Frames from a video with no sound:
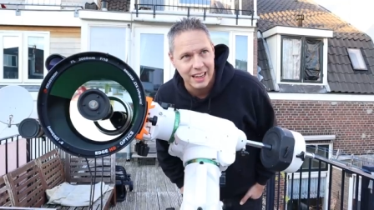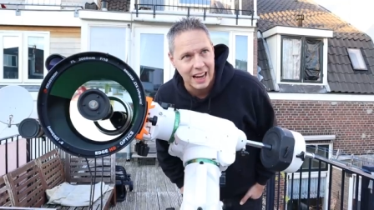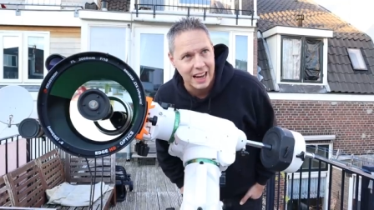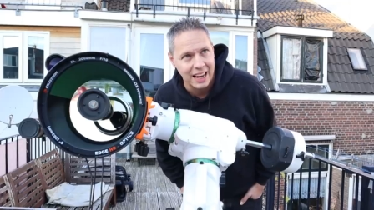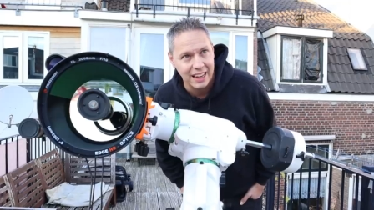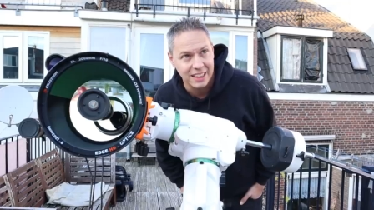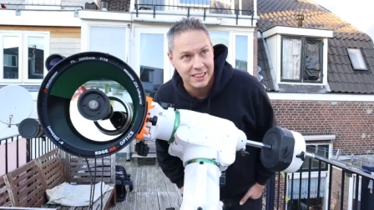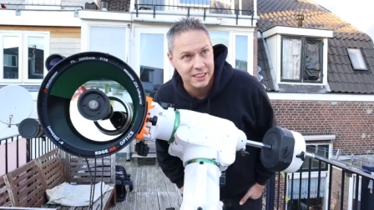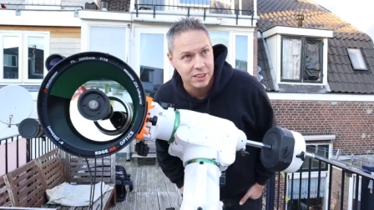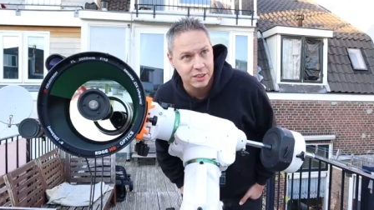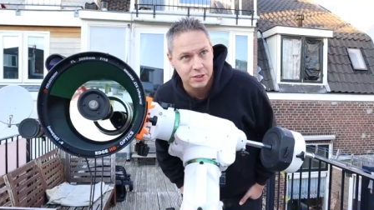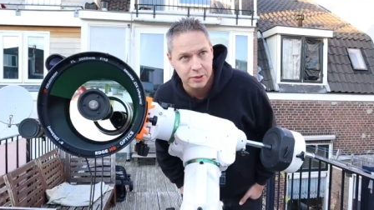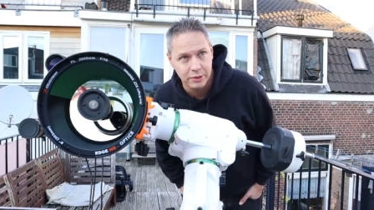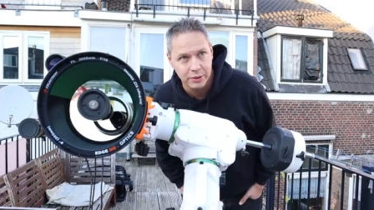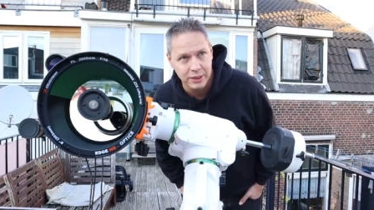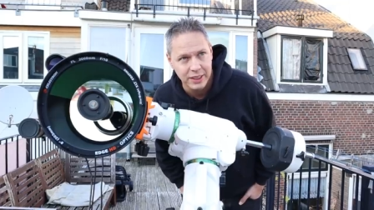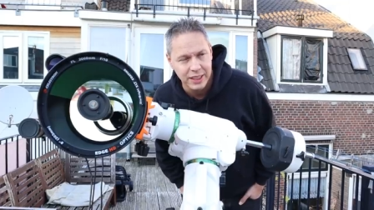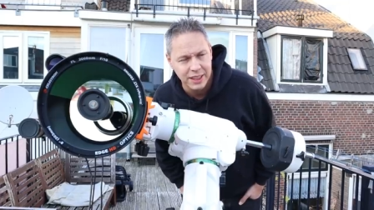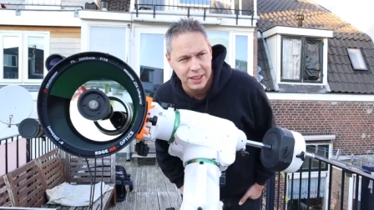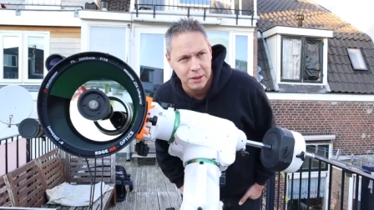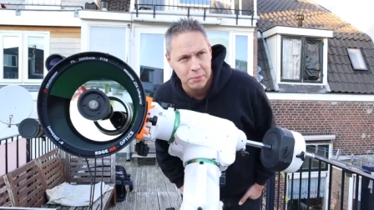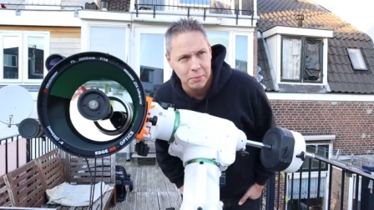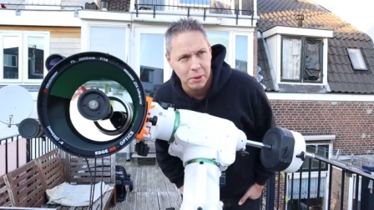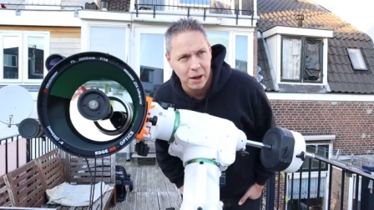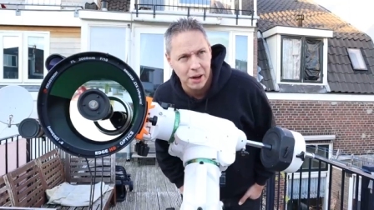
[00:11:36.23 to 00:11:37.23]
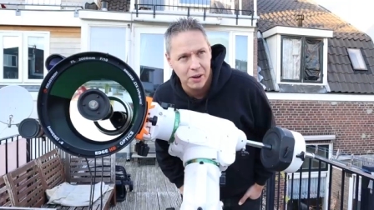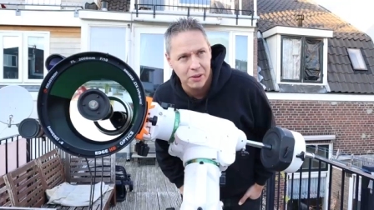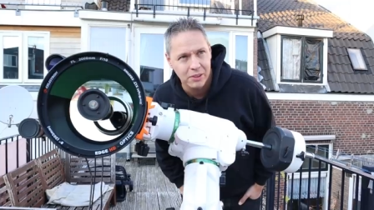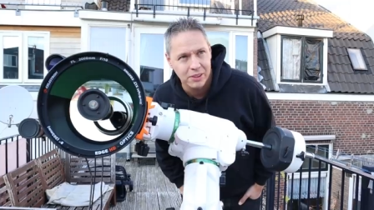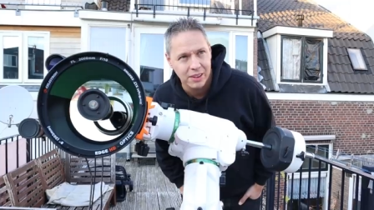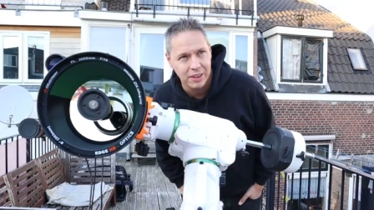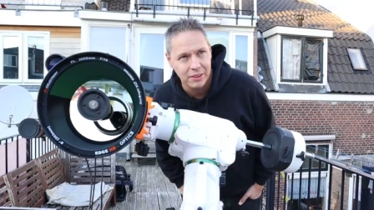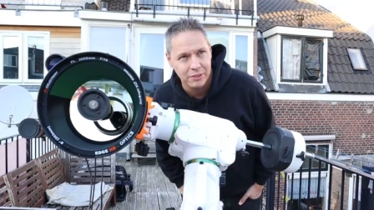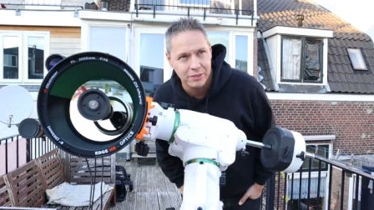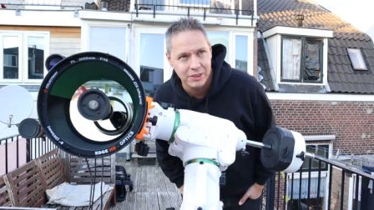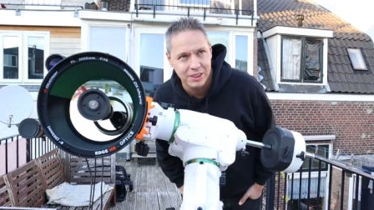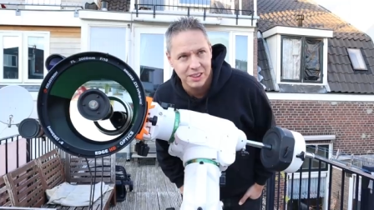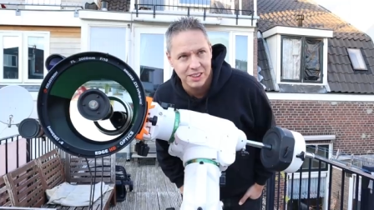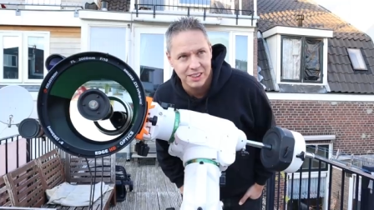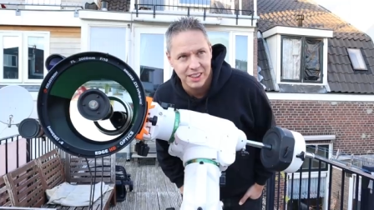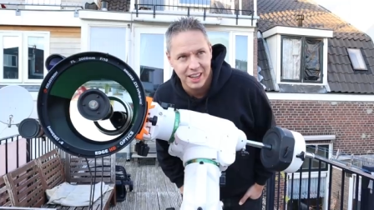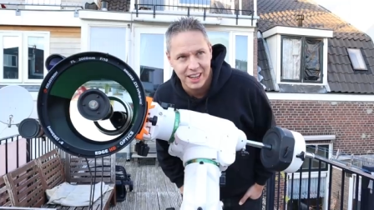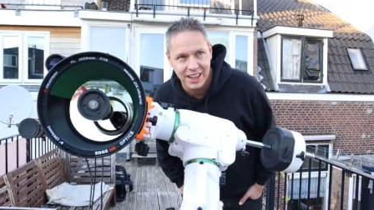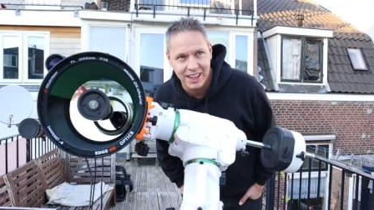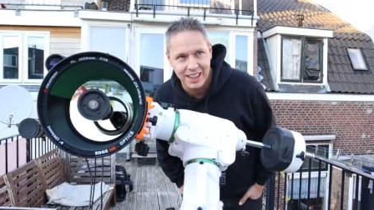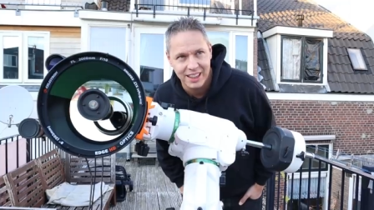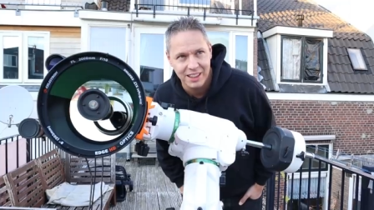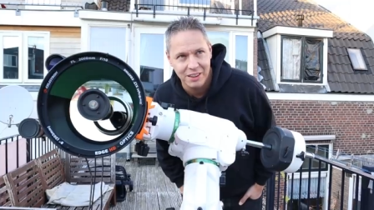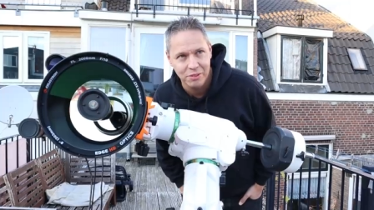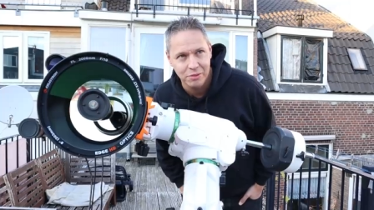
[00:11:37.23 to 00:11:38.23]
yeah, at the tree about, I would
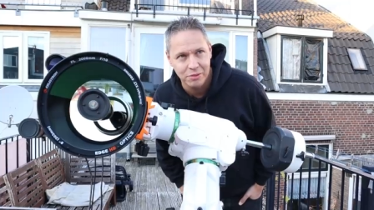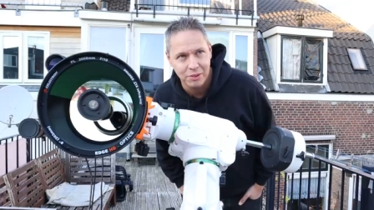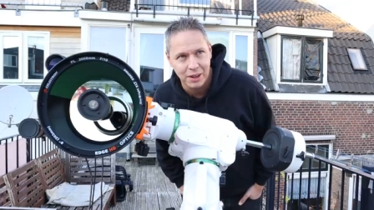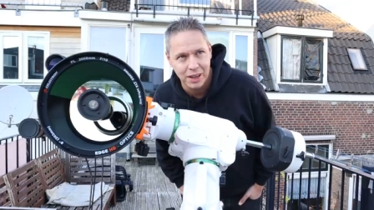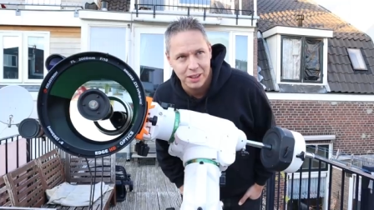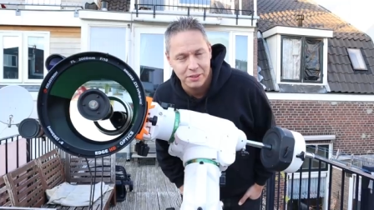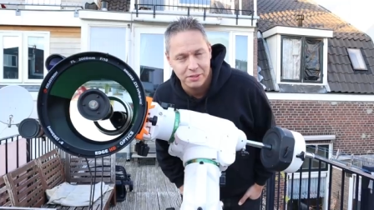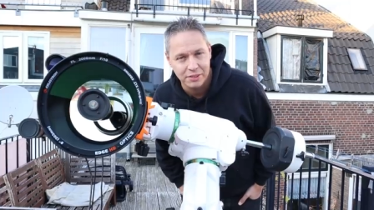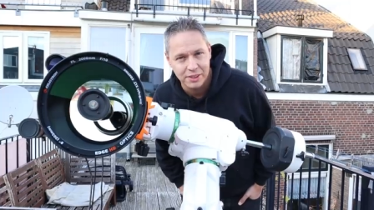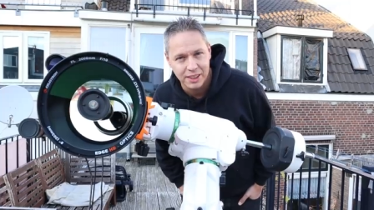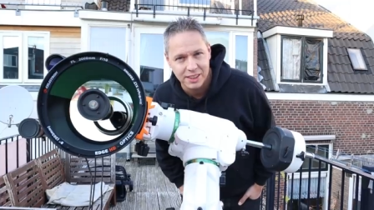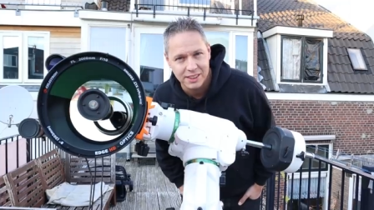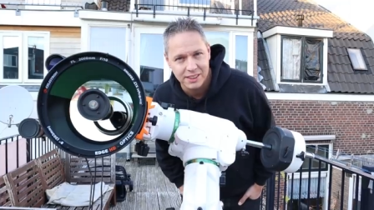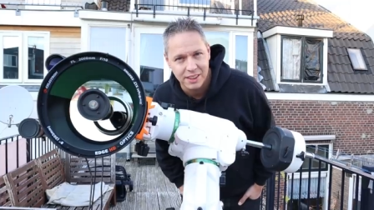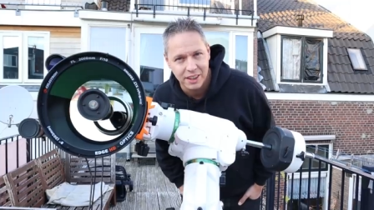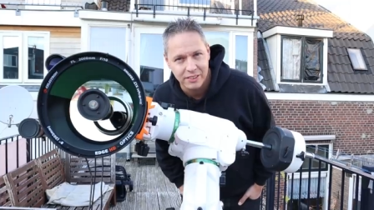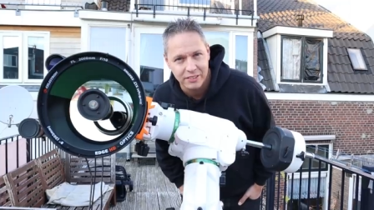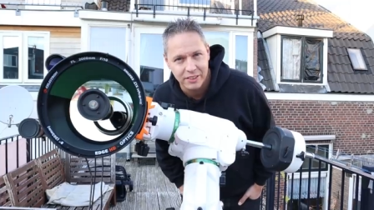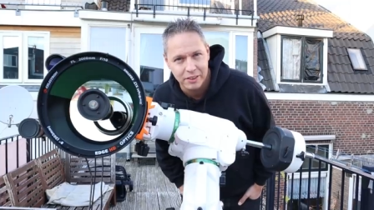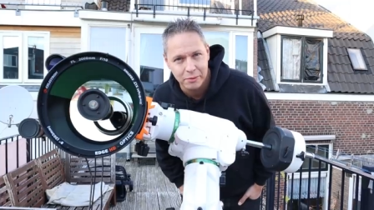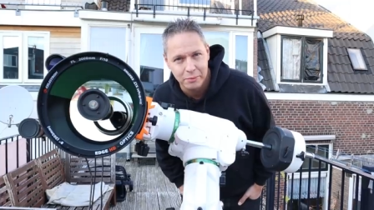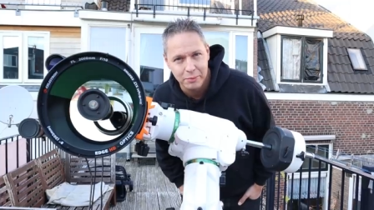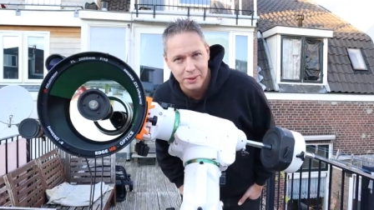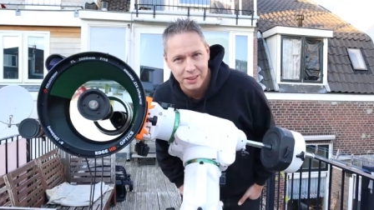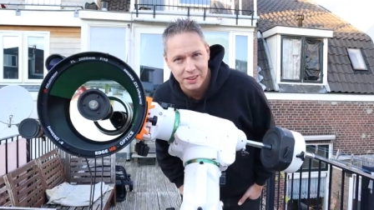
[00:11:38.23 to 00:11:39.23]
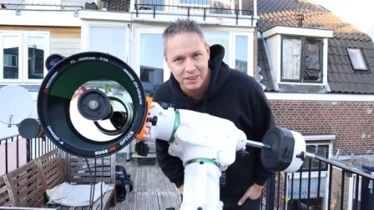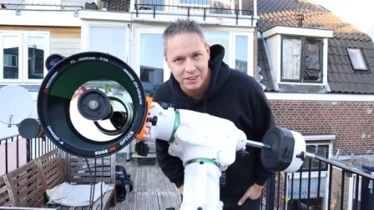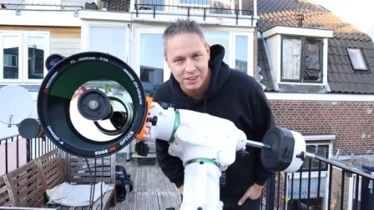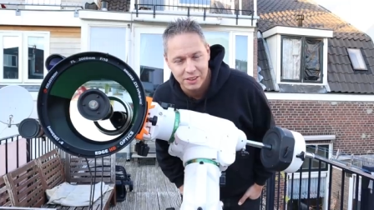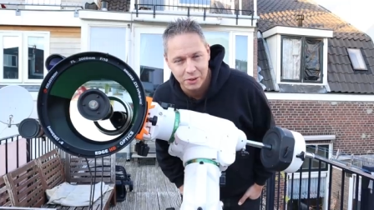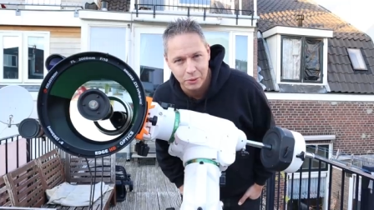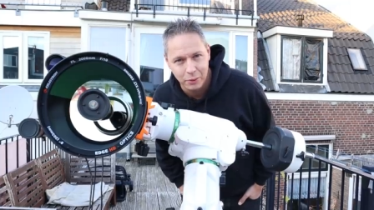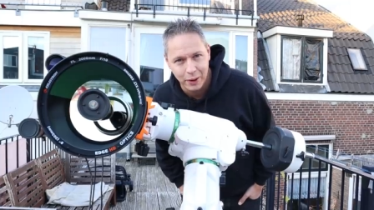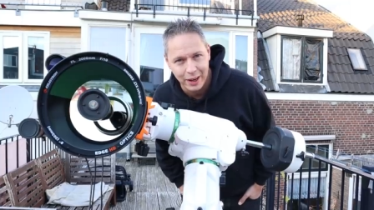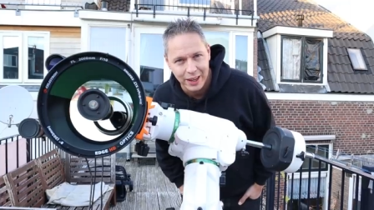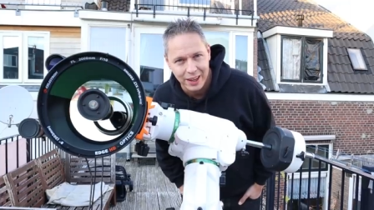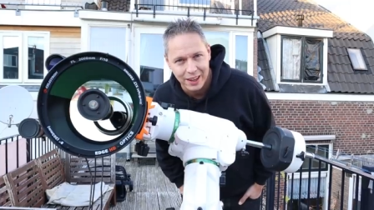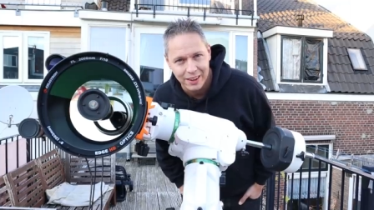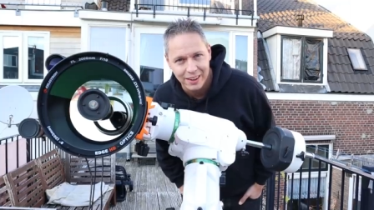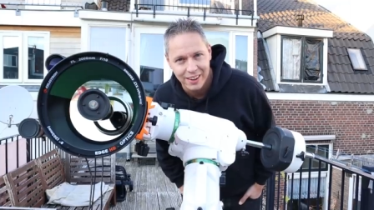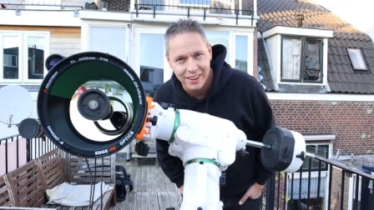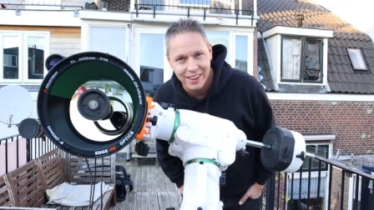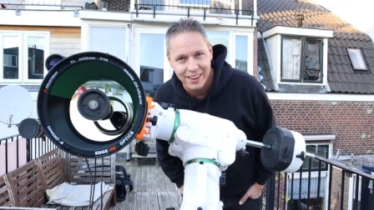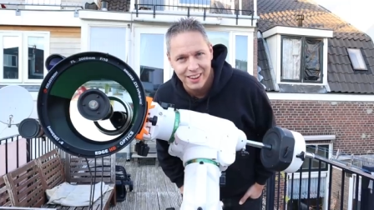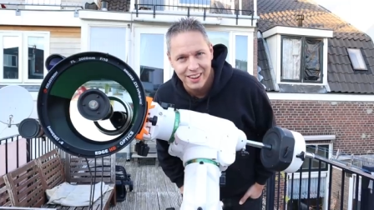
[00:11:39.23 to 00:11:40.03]
say, five, 600 meters away.